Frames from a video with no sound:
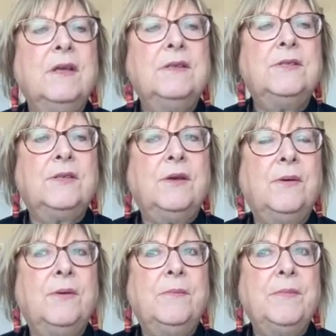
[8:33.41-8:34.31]

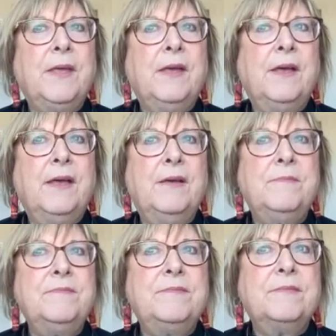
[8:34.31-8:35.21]
So,
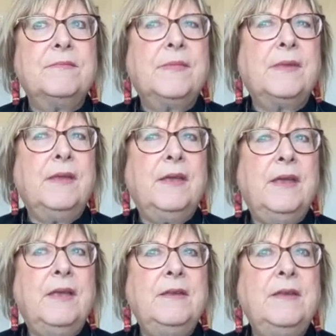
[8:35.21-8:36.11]
um,
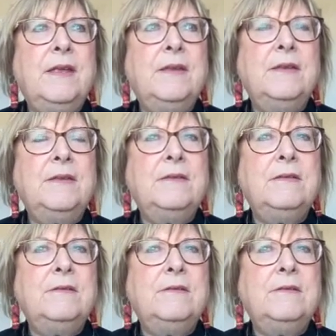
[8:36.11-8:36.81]
and, and